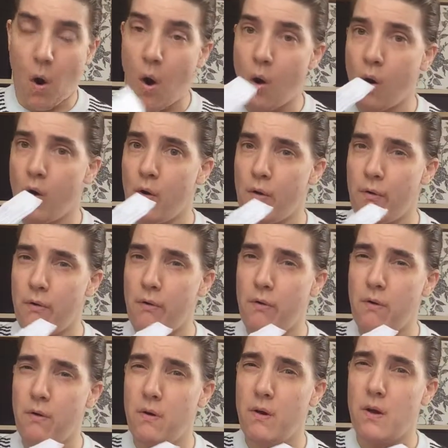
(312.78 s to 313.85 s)
Or
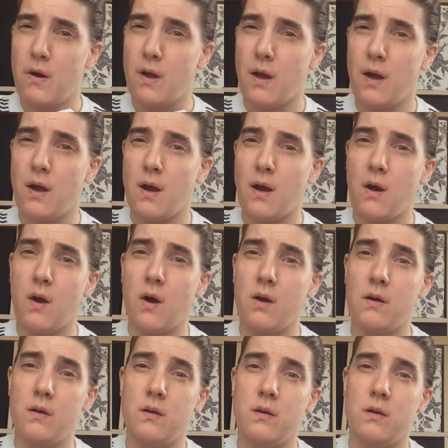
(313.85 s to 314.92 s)

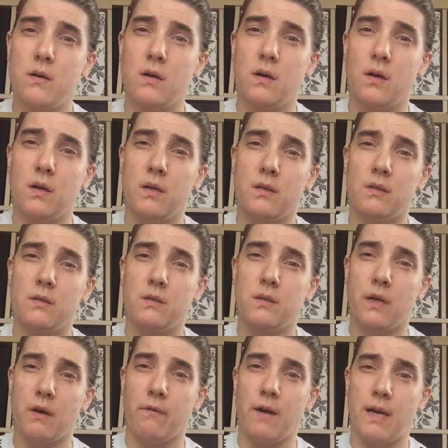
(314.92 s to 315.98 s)
on
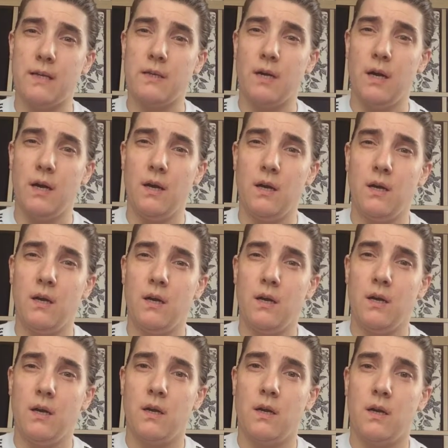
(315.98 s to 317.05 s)
Dawanda,
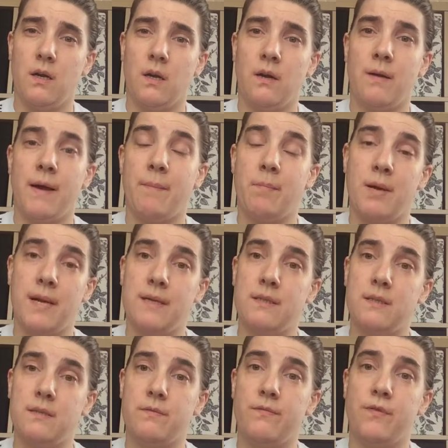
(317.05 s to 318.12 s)
a
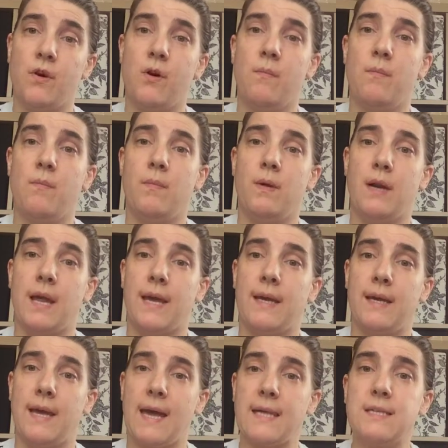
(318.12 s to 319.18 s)
platform
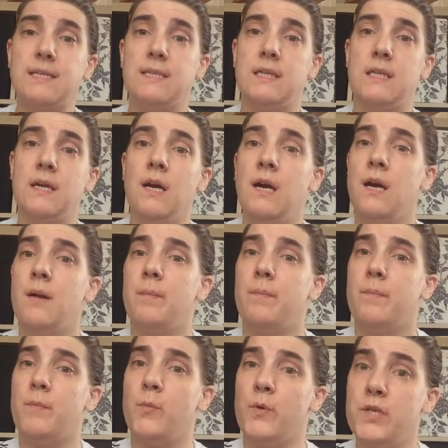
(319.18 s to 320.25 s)
like Etsy,
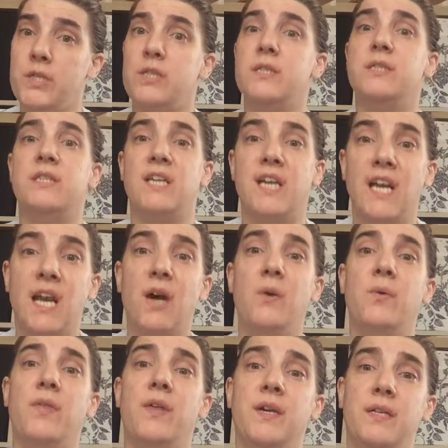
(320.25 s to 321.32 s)
which is
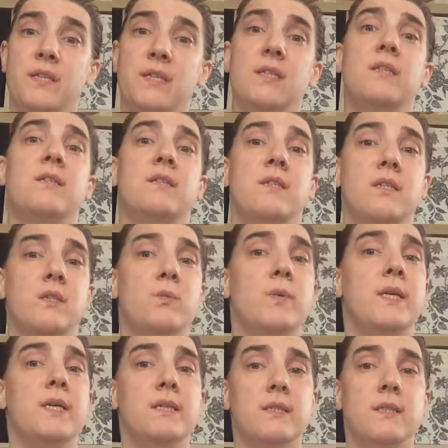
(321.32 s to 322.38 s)
clothing this
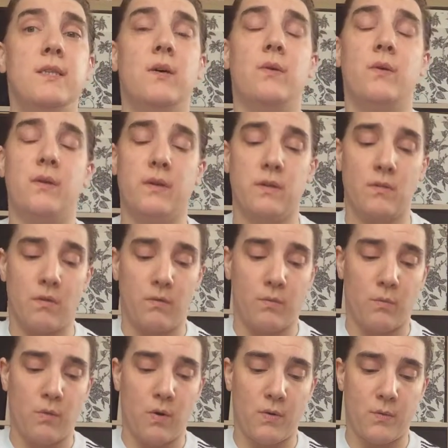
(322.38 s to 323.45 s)
week, so you
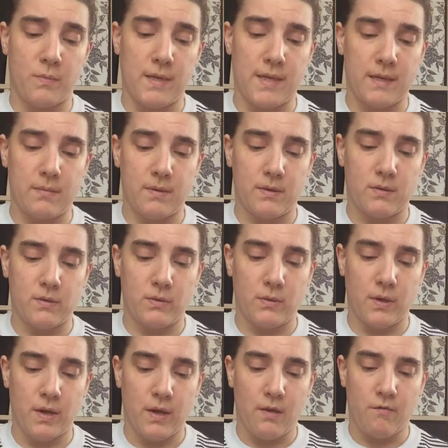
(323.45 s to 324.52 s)
won't be able
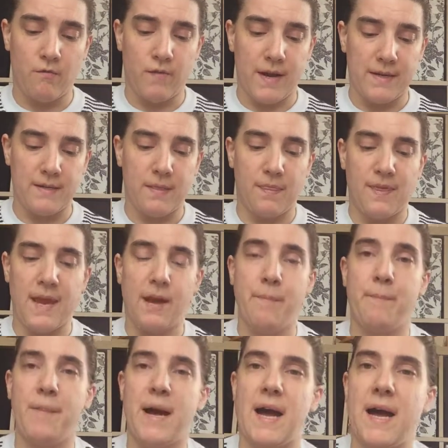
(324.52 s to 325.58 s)
to find it
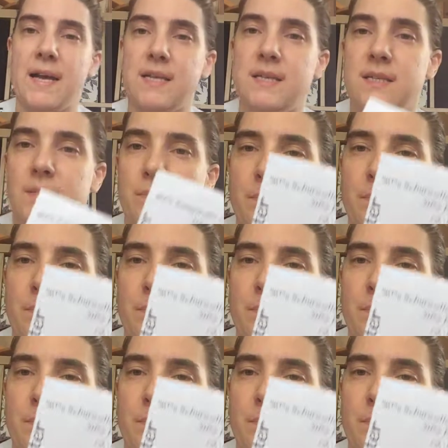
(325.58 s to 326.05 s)
there, but